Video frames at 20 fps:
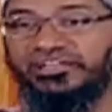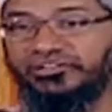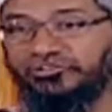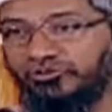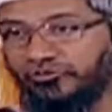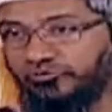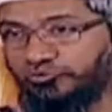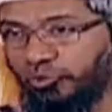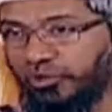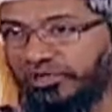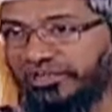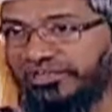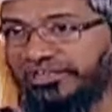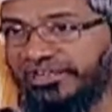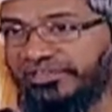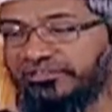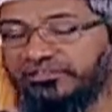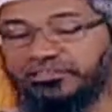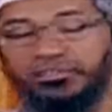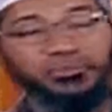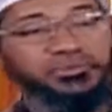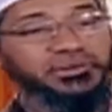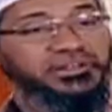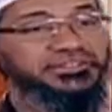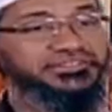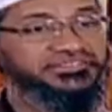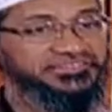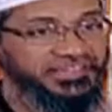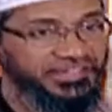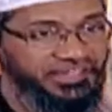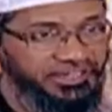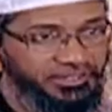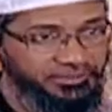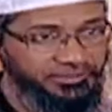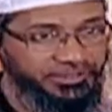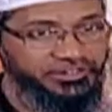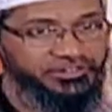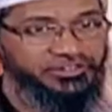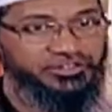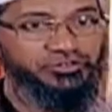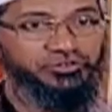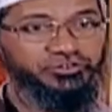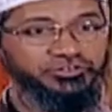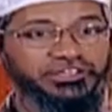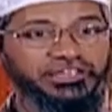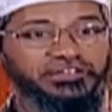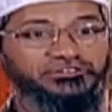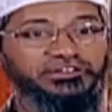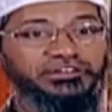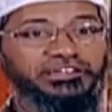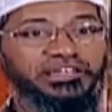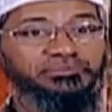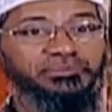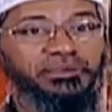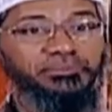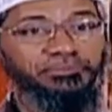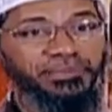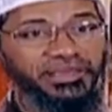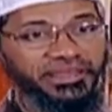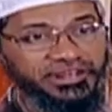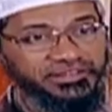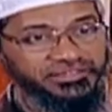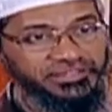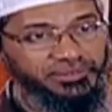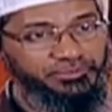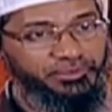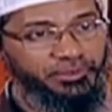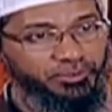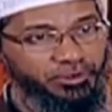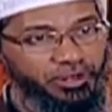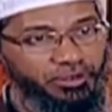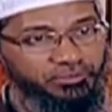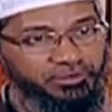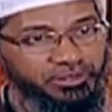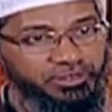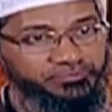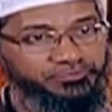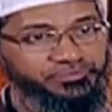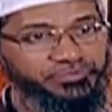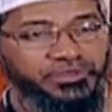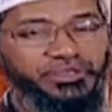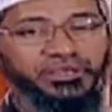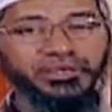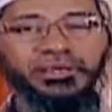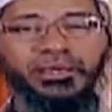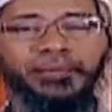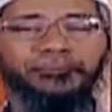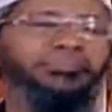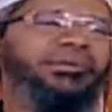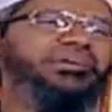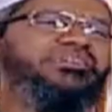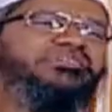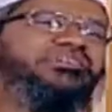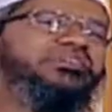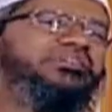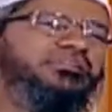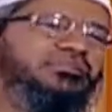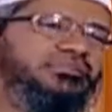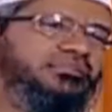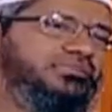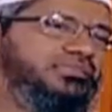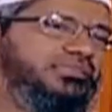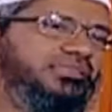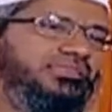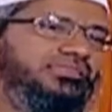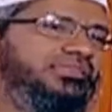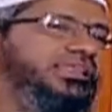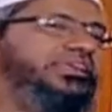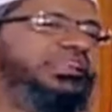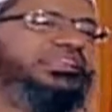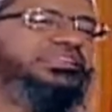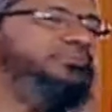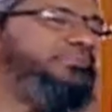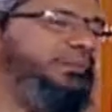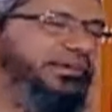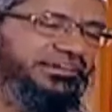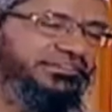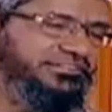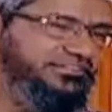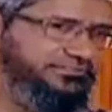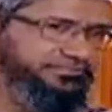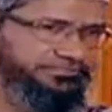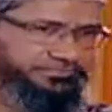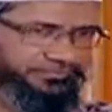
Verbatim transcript: the age of 20 has accepted Islam and she knows that if I tell my parents there'll be a problem, best is they tell the parents.